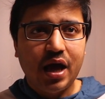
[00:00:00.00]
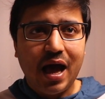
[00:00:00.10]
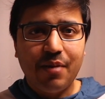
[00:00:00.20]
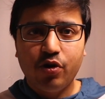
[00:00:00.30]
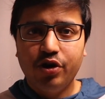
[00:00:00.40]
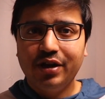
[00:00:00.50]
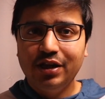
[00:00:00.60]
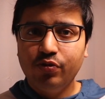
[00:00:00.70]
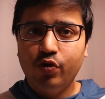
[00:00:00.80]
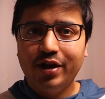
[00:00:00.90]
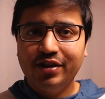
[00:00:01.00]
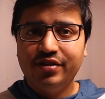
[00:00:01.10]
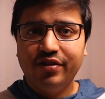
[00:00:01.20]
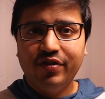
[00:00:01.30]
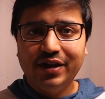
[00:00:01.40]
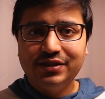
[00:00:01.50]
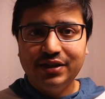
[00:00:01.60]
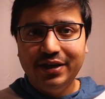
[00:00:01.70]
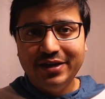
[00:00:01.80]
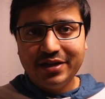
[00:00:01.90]
I'm gonna tell you what are the certificates
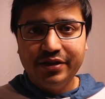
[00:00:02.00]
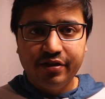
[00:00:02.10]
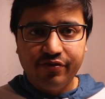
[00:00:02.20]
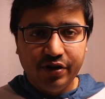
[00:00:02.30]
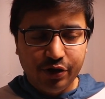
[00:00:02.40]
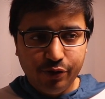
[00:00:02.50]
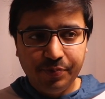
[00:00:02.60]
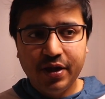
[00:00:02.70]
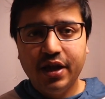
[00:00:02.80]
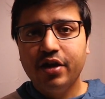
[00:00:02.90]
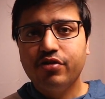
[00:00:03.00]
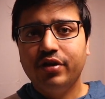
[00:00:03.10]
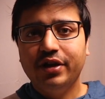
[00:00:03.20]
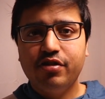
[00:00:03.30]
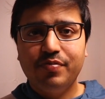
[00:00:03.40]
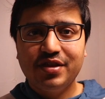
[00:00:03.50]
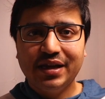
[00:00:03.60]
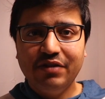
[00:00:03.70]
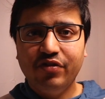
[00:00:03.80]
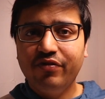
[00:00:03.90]
in later in this video. So it is
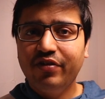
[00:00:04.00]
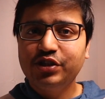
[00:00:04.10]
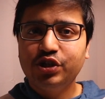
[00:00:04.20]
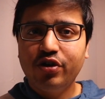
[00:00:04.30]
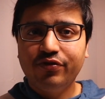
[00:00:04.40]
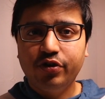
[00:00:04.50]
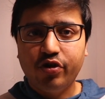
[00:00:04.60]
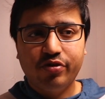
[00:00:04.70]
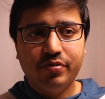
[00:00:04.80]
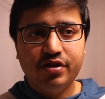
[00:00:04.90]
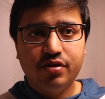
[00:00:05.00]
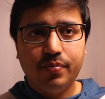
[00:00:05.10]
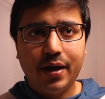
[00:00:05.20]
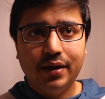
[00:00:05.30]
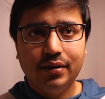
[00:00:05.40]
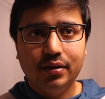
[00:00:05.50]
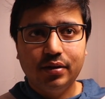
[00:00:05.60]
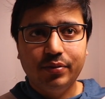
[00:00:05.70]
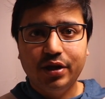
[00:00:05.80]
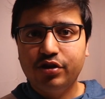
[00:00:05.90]
basically verification of your documents by the
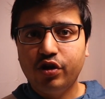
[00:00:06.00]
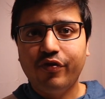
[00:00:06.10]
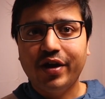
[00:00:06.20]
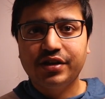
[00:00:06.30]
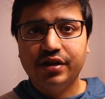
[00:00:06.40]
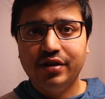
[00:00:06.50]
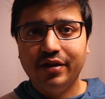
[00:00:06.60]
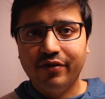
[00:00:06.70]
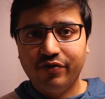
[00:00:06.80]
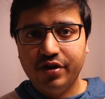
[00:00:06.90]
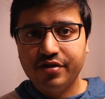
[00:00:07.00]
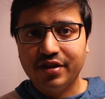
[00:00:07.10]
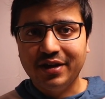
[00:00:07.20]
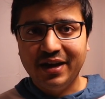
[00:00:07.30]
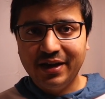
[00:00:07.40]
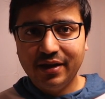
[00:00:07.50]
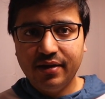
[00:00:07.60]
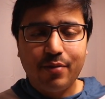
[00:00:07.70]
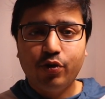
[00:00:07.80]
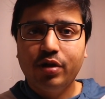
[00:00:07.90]
Ministry of External Affairs in India. And
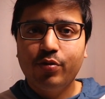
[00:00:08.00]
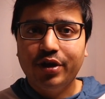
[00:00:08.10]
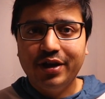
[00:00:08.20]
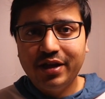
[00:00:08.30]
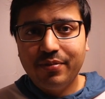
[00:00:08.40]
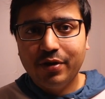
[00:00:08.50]
I'm talking about India